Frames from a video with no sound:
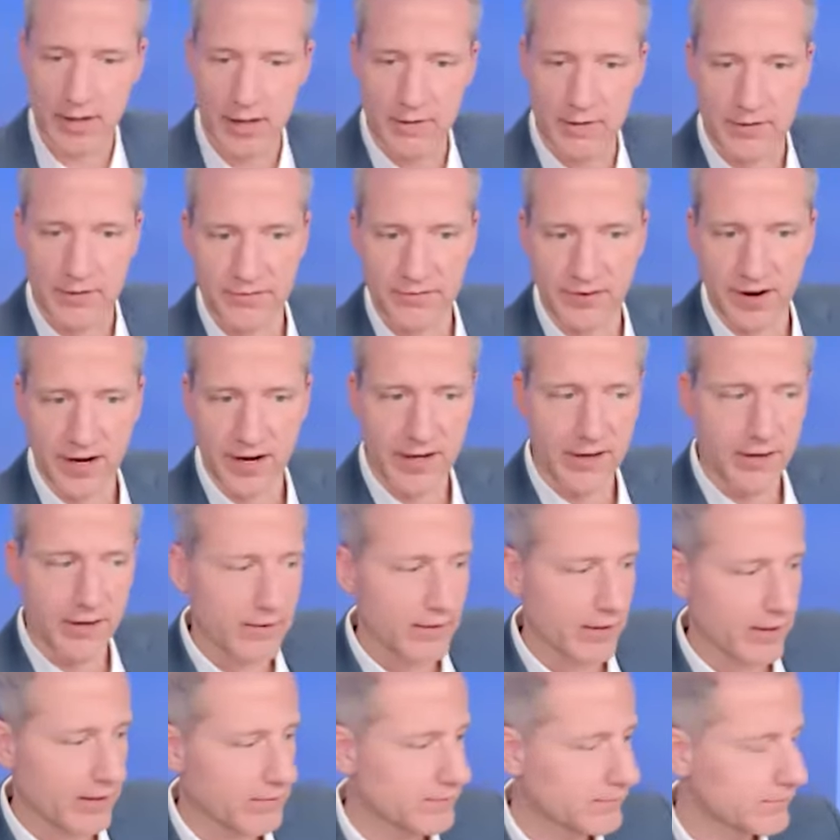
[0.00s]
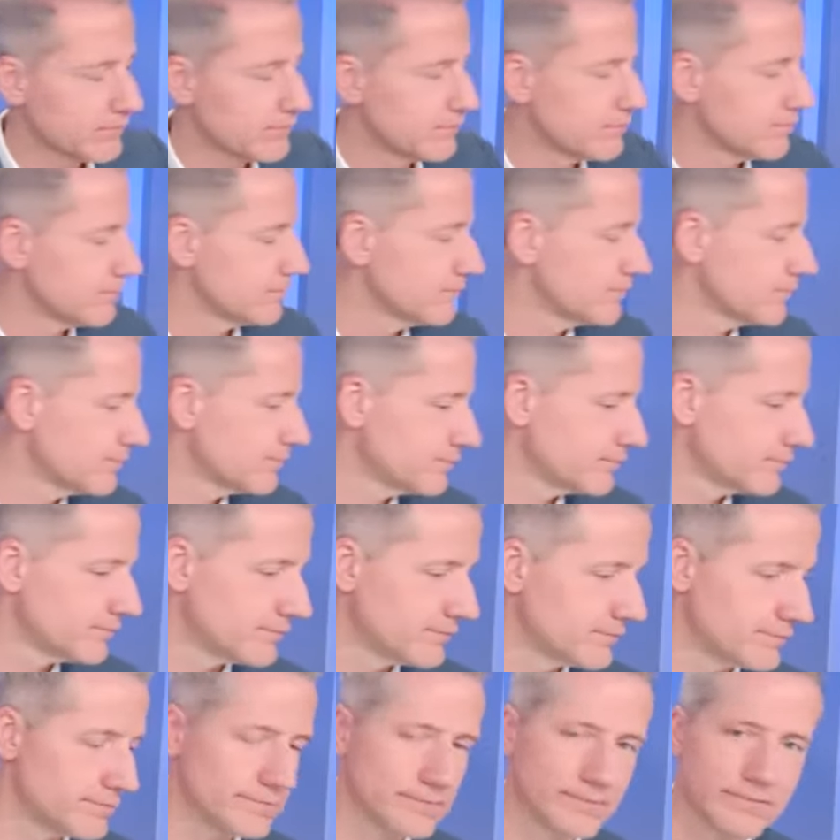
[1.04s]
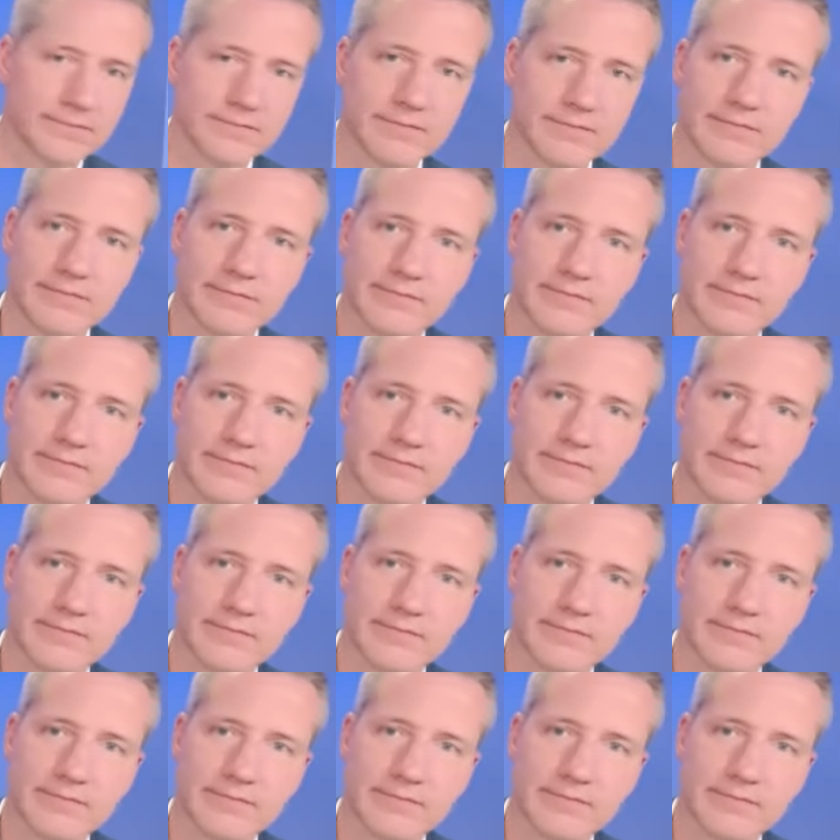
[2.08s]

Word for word: on the fire. Let, let me let me say this. What I'm what I'm the